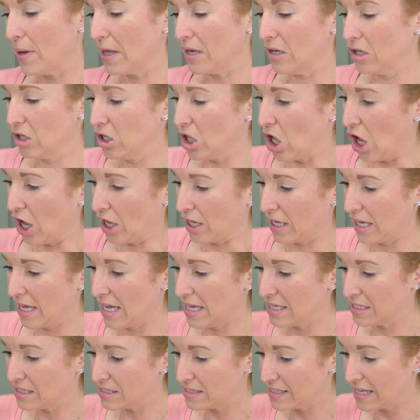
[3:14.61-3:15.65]
But look,
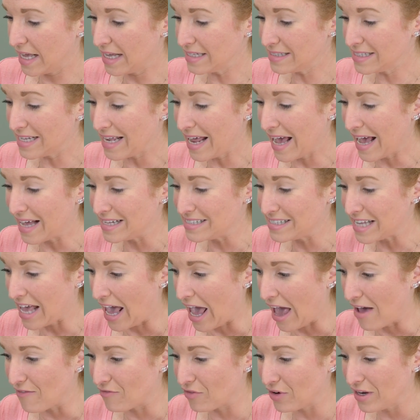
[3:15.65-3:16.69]
it says it has
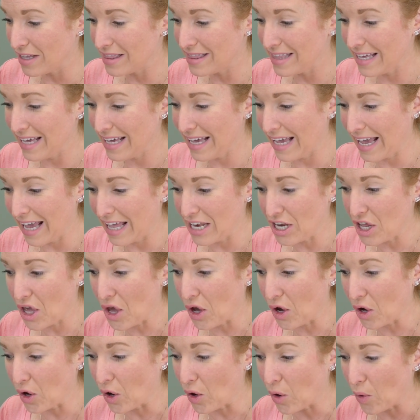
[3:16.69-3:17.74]
everything in
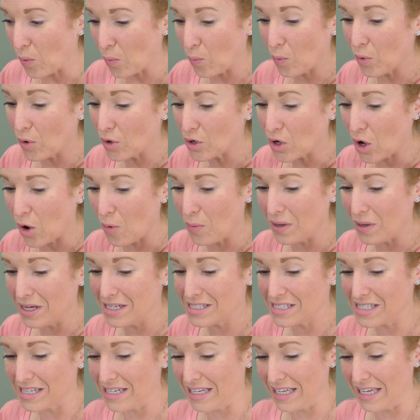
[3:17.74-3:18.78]
here we're going
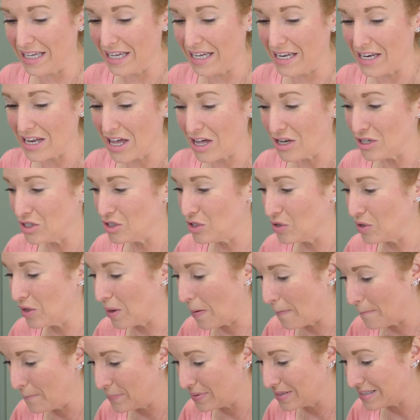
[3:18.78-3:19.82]
to need to
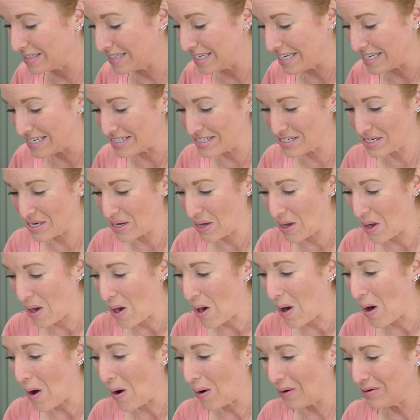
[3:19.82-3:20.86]
complete
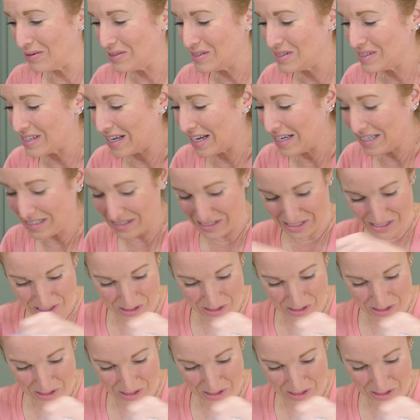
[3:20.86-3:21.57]
our science